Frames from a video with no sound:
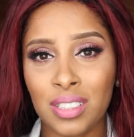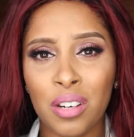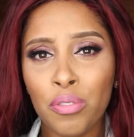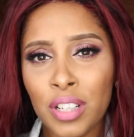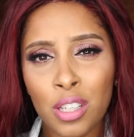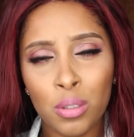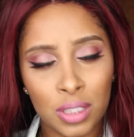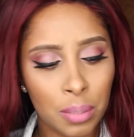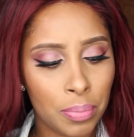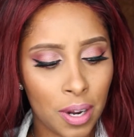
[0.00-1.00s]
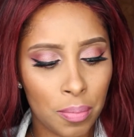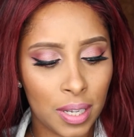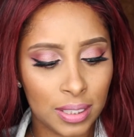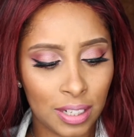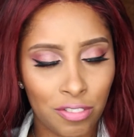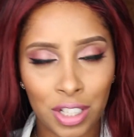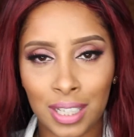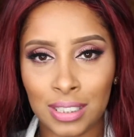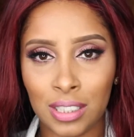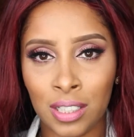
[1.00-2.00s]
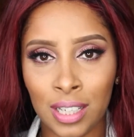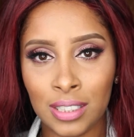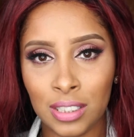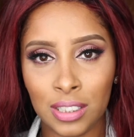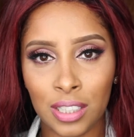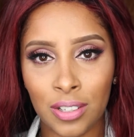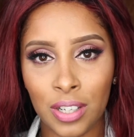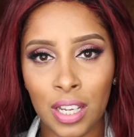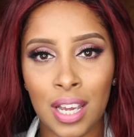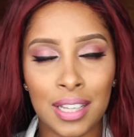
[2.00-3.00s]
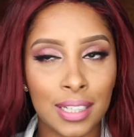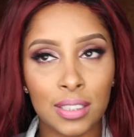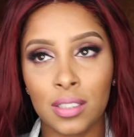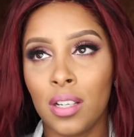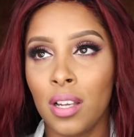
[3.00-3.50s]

I don't really use Dip Brow because I feel like it's unnecessary unless